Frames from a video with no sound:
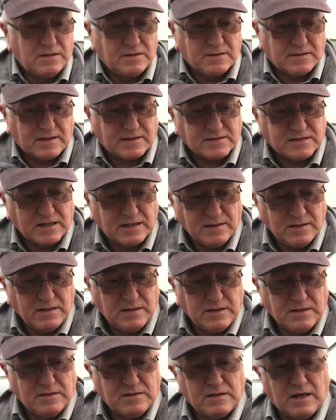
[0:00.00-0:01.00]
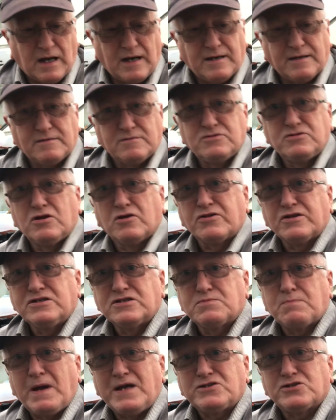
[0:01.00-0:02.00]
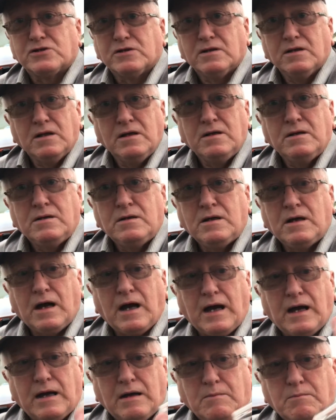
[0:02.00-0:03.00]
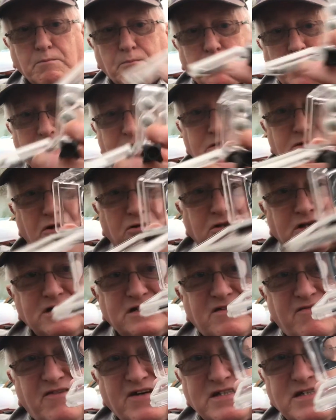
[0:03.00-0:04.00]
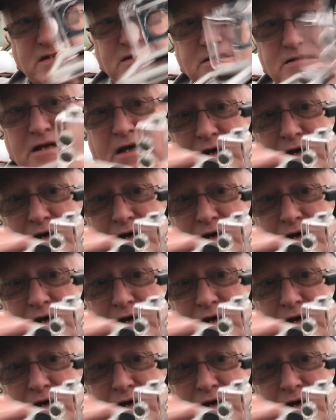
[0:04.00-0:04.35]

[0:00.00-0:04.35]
That's it. Uh, nothing special, uh, but it's got these fittings